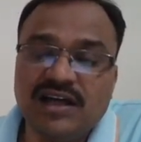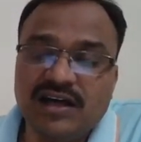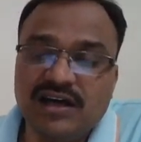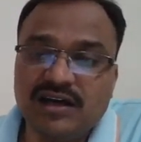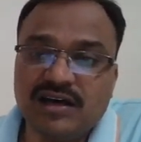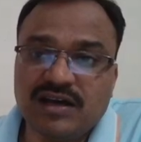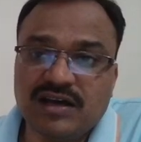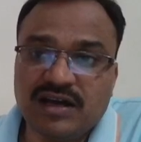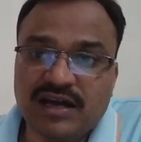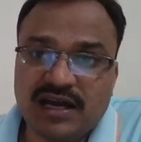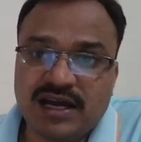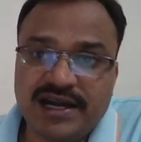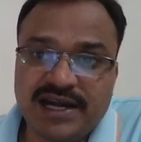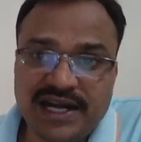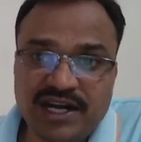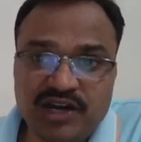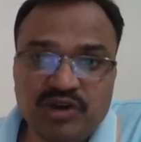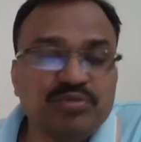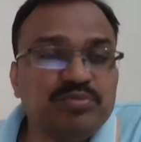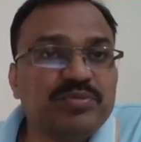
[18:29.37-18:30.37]
uh,
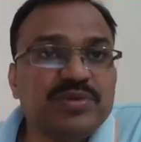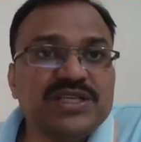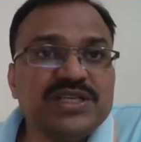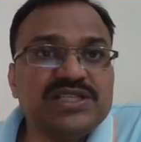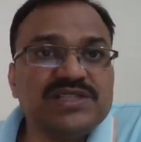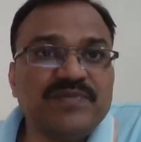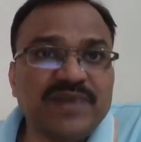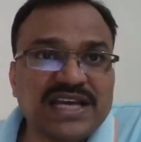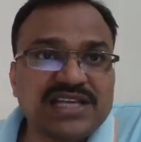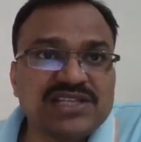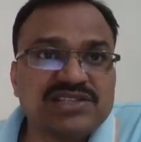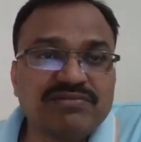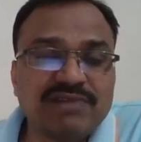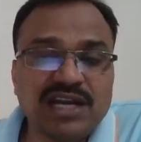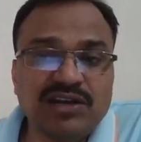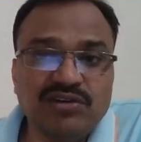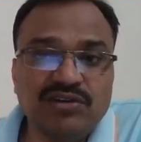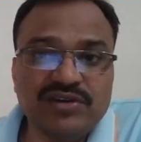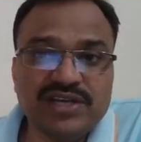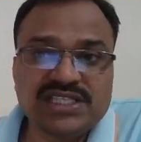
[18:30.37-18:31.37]
100 rupees face
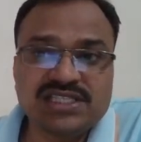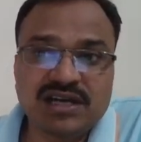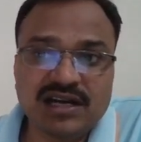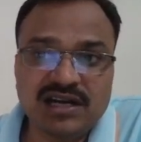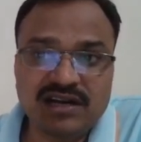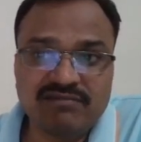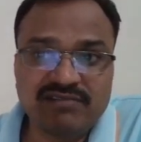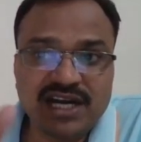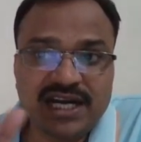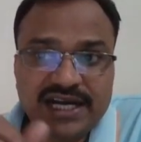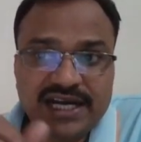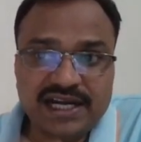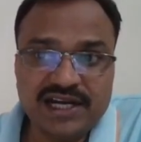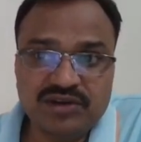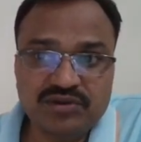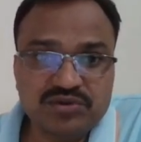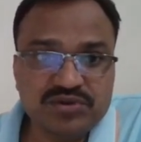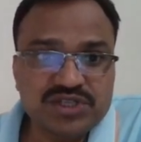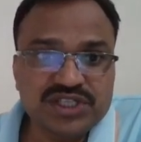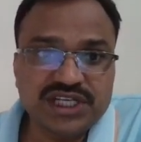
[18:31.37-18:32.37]
value is converted
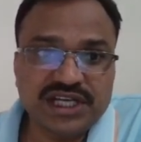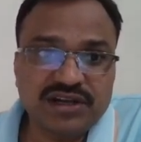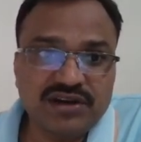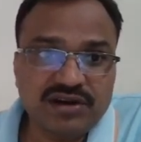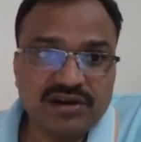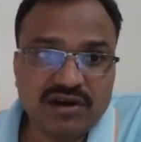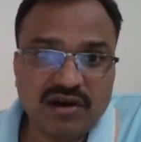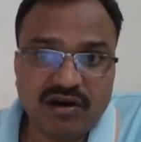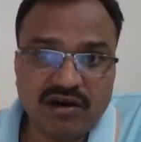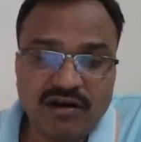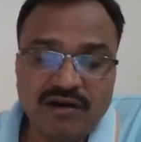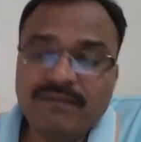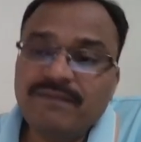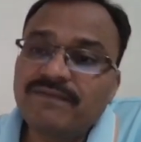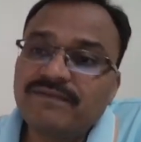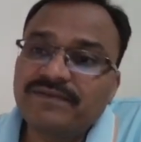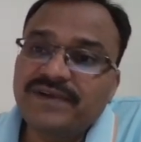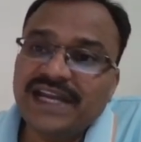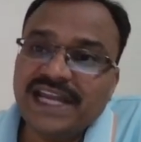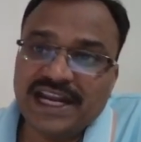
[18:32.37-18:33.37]
into share
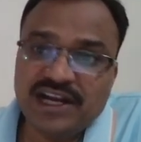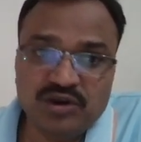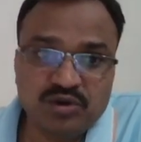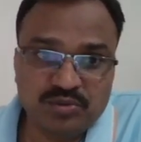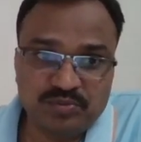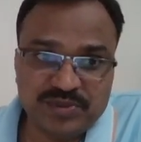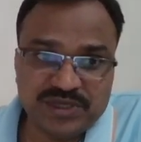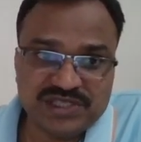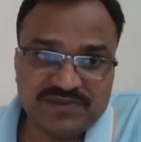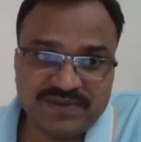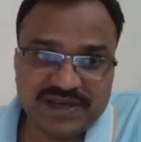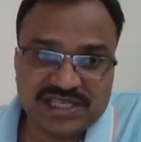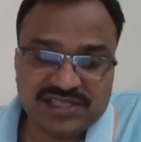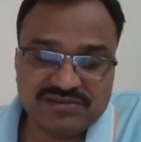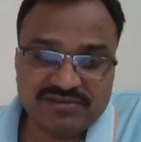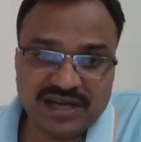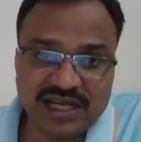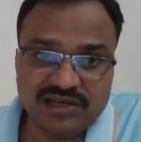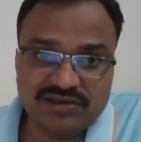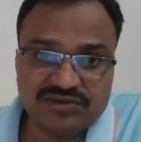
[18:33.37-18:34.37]
of 10 rupees
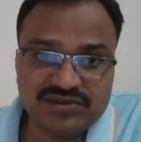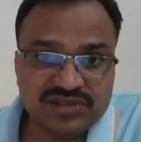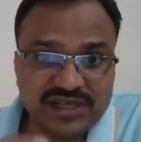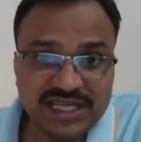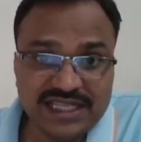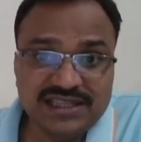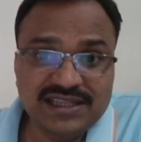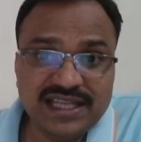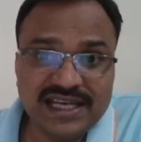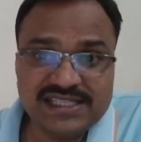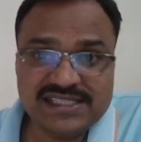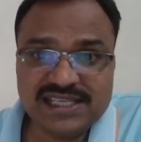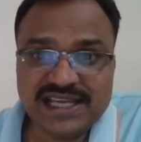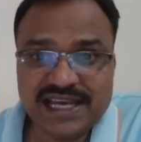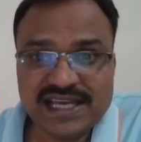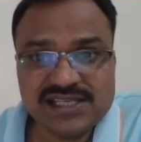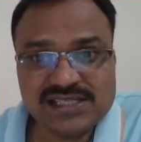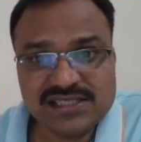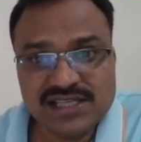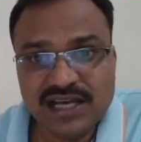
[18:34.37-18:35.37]
face value so in this
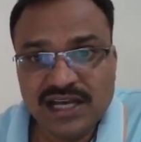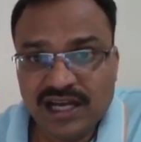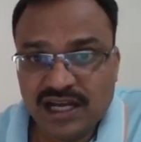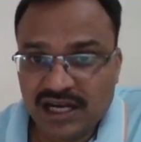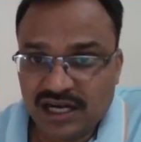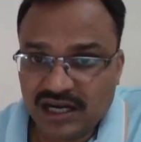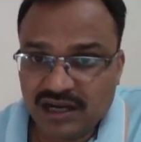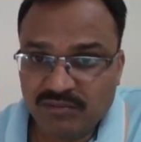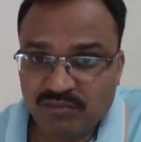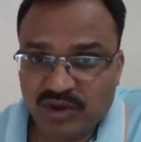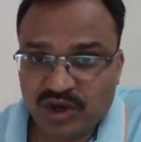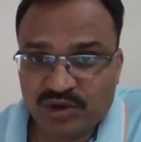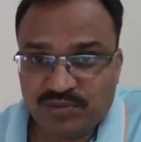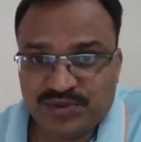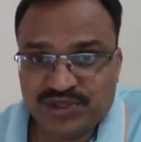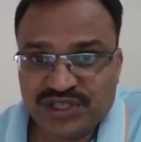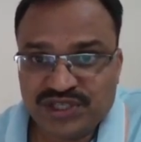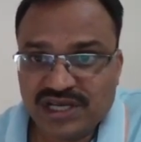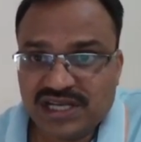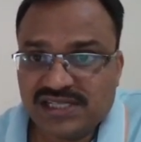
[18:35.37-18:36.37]
case number
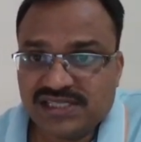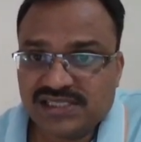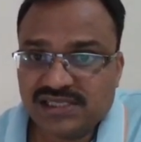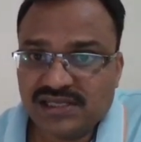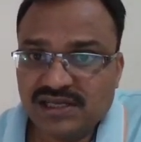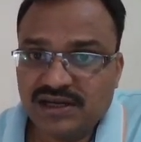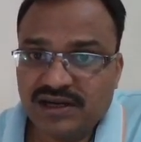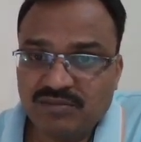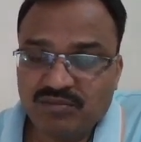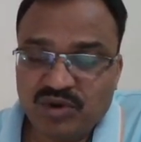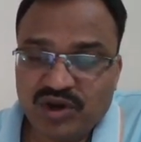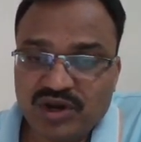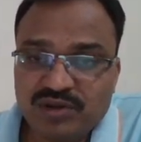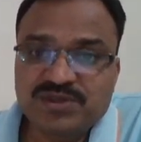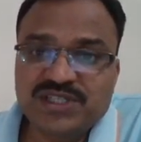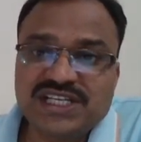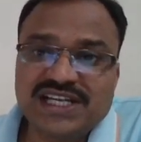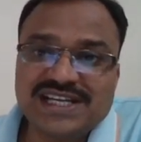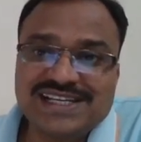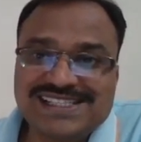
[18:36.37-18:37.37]
of shares uh, number
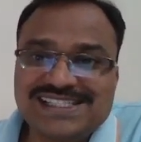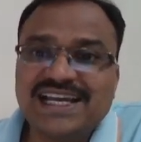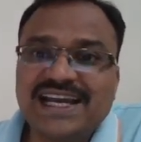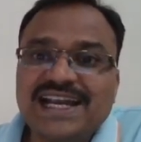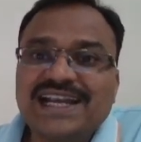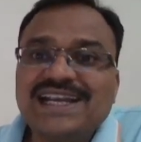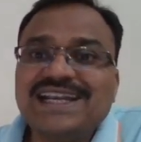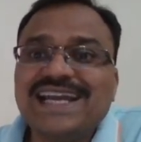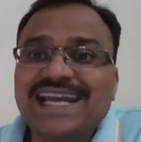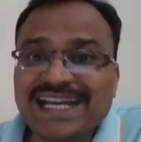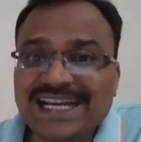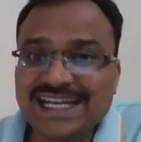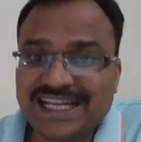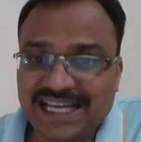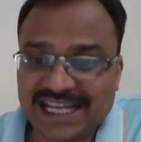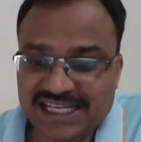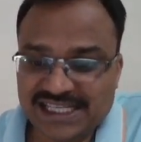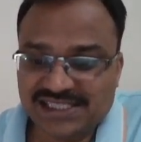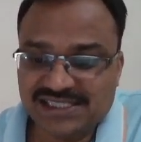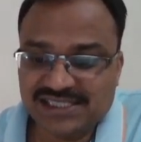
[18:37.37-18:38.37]
of shares get
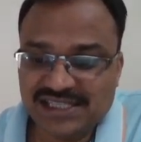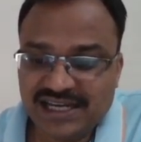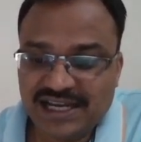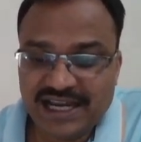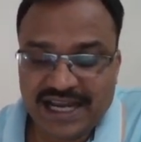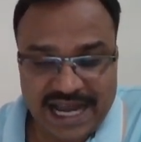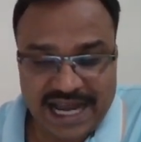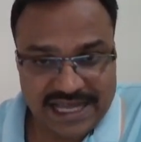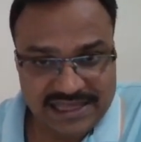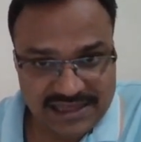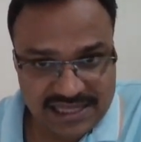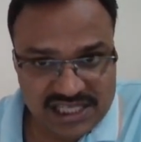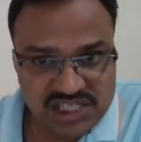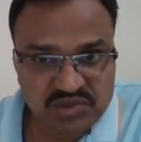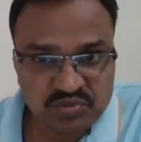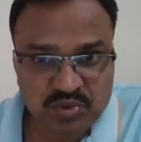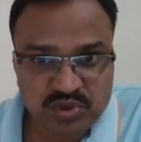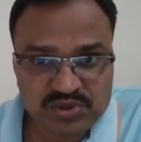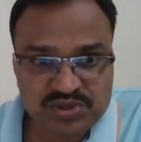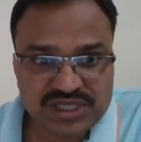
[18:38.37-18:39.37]
increased and
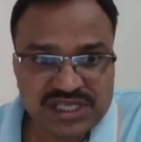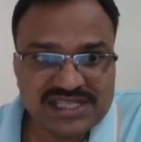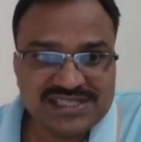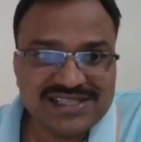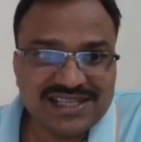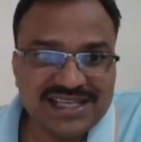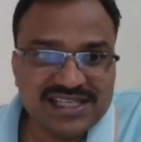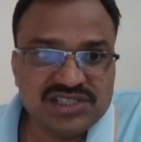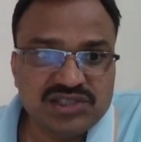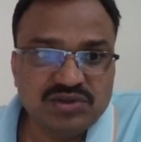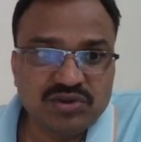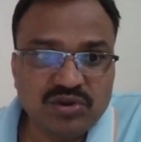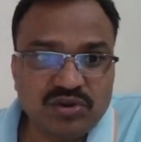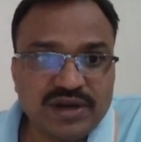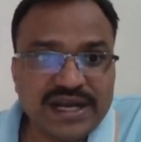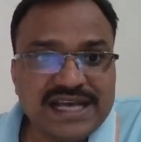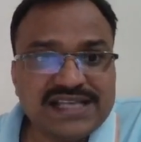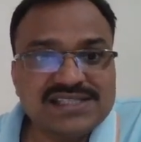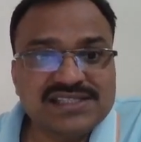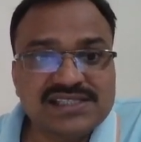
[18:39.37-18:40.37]
this process is
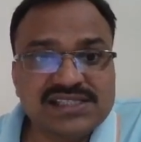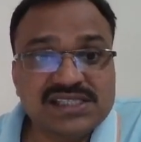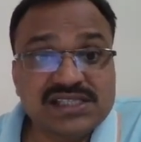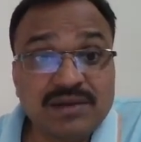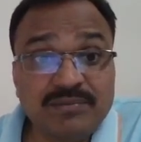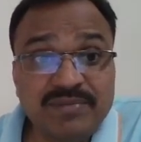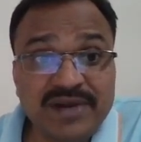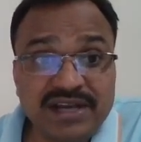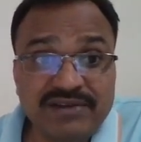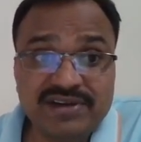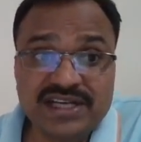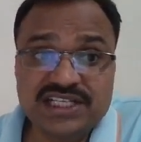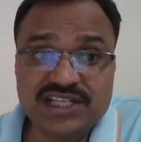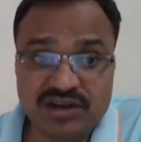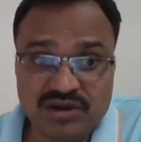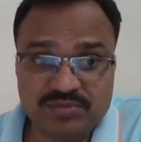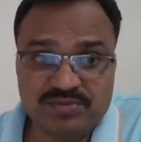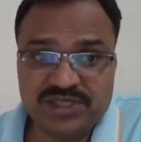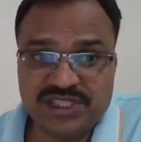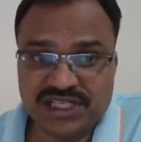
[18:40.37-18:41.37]
known as
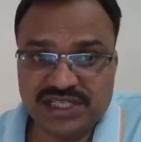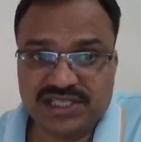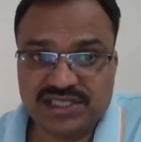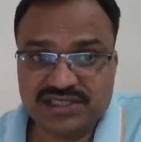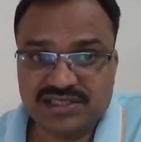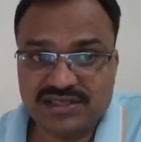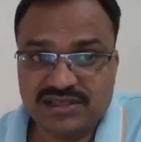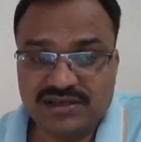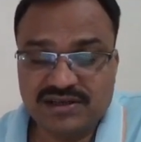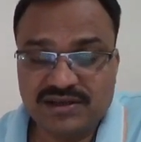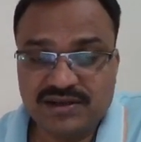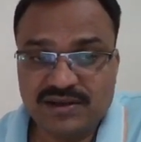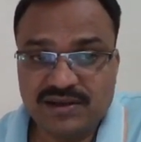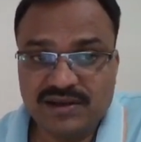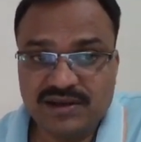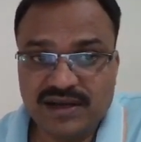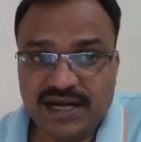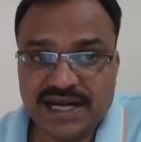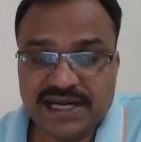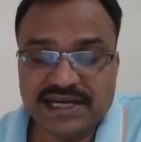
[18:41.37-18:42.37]
subdivision of shares
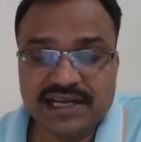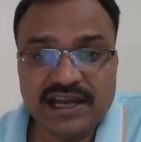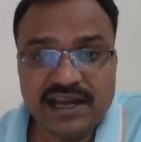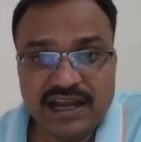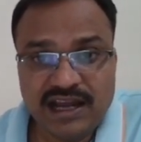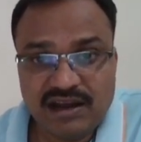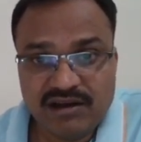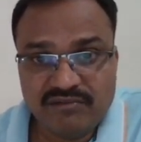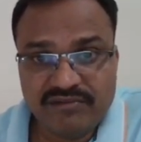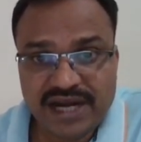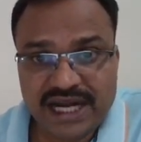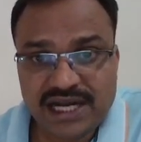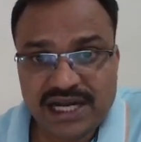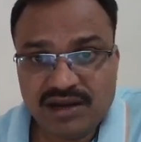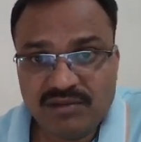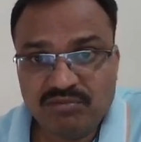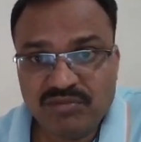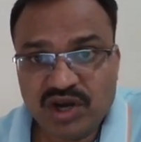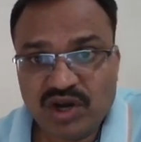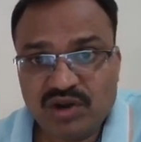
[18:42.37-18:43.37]
right when
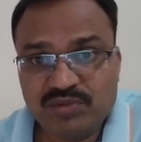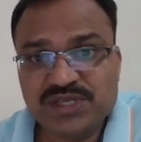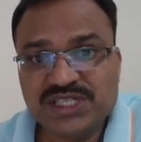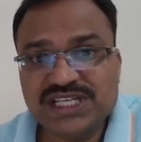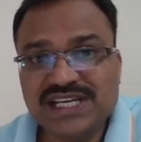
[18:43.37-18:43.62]
number of